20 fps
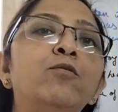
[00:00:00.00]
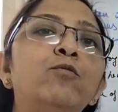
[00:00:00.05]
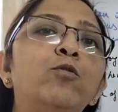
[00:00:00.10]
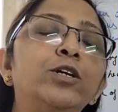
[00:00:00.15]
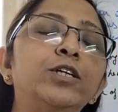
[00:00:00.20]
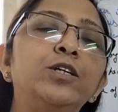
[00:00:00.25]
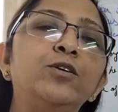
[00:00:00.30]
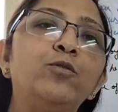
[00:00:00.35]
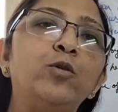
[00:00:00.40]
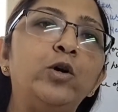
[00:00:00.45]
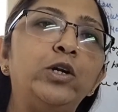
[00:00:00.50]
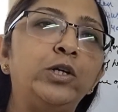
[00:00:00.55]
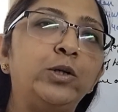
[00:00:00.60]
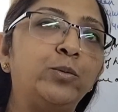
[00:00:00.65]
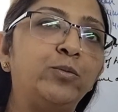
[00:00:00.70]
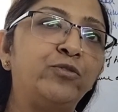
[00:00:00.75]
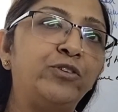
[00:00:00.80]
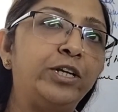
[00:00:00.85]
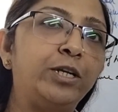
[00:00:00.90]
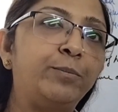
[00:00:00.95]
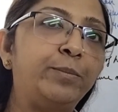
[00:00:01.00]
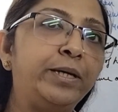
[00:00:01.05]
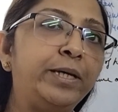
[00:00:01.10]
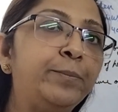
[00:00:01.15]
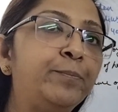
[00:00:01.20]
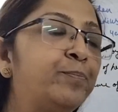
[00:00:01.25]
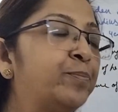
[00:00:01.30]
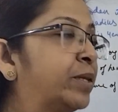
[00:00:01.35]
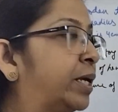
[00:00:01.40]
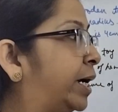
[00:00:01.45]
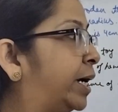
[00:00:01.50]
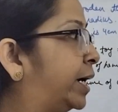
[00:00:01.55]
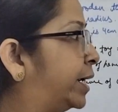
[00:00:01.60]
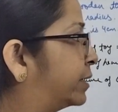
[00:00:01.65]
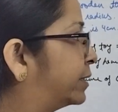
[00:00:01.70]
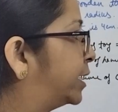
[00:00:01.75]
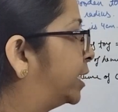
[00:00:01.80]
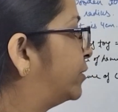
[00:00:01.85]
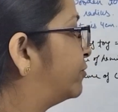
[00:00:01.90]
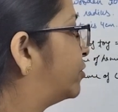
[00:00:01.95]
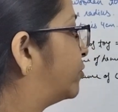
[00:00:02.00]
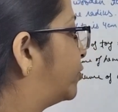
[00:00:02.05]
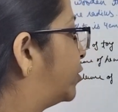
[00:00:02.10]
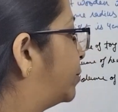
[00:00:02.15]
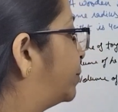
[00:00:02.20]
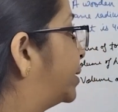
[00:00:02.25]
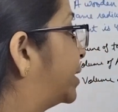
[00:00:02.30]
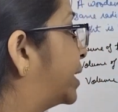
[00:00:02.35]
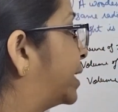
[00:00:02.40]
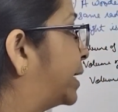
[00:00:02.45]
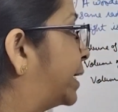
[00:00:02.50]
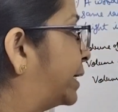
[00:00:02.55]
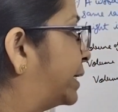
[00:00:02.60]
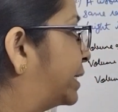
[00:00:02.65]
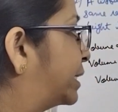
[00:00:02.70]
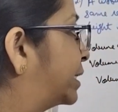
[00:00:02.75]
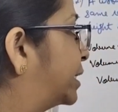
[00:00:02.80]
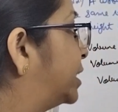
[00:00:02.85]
what the volume will be, and then we will be adding